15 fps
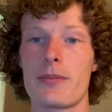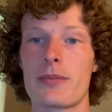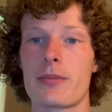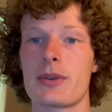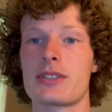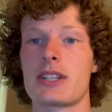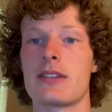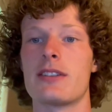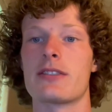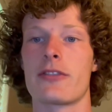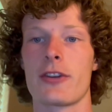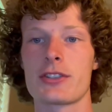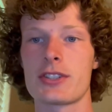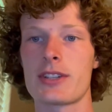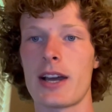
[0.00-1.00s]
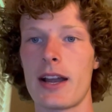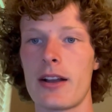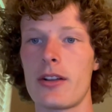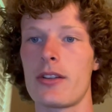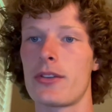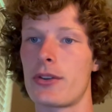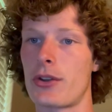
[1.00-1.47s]
perceived as
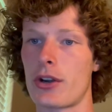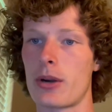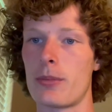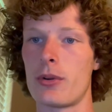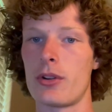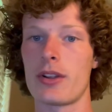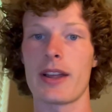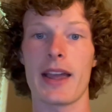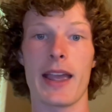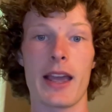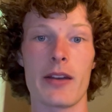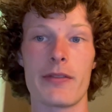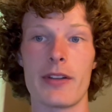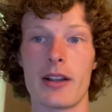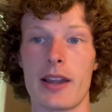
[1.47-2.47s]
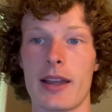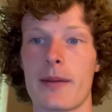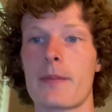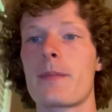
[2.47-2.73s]
versatile, durable, and filling.